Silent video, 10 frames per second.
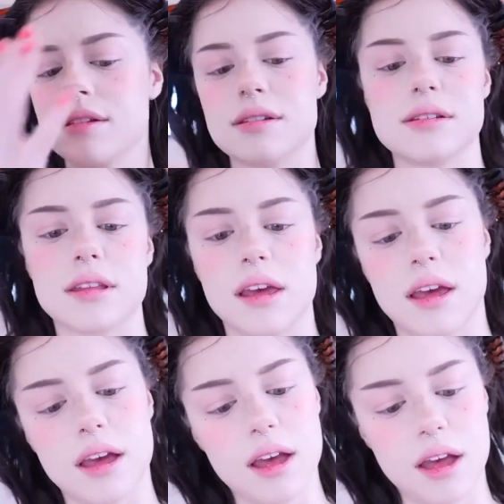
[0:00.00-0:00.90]
This is
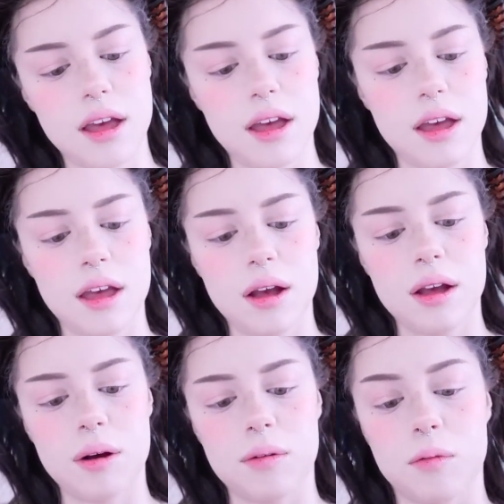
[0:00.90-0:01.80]
the
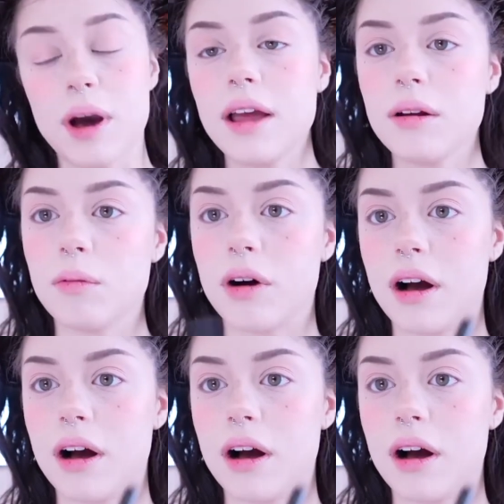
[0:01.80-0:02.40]
Wet n